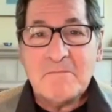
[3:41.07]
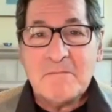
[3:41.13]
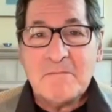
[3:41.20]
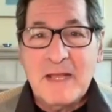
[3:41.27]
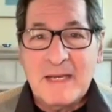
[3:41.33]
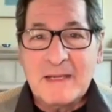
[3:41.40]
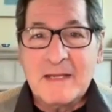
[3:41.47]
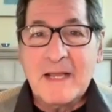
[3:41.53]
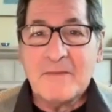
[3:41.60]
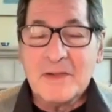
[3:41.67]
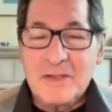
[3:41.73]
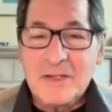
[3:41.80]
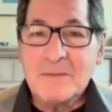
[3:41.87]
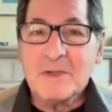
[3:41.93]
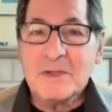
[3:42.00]
that gave
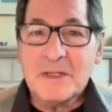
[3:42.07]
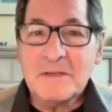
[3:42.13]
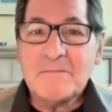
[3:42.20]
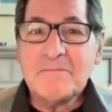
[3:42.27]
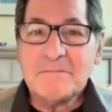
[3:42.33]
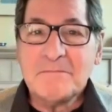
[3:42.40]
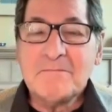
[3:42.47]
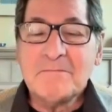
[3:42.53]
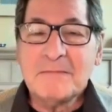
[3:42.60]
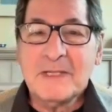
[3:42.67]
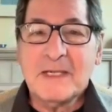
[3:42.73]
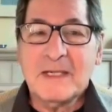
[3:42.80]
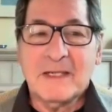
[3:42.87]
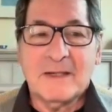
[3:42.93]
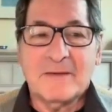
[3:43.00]
us some good
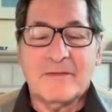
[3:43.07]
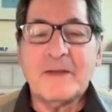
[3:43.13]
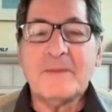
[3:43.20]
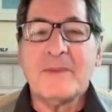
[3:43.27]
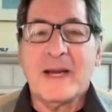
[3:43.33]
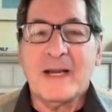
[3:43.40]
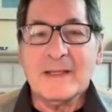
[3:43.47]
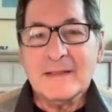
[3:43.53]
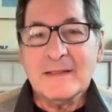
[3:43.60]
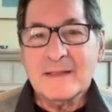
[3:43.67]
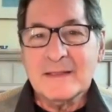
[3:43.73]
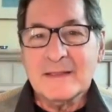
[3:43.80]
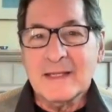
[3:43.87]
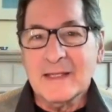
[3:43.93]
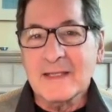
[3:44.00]
feedback
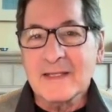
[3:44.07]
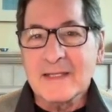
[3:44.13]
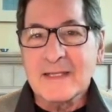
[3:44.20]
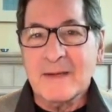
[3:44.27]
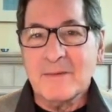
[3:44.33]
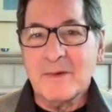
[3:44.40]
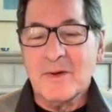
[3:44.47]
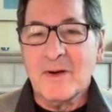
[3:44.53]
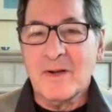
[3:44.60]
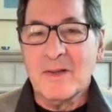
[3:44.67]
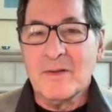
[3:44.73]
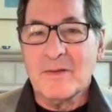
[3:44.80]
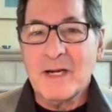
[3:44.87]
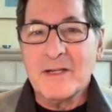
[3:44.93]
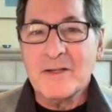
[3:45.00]
to tell us that we were on
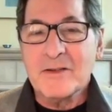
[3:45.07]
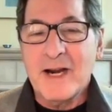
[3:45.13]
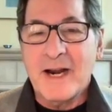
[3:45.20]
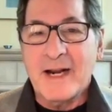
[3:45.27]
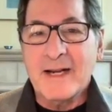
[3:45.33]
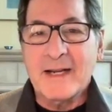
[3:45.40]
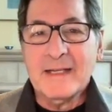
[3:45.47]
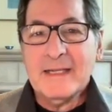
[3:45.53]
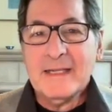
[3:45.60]
the right track.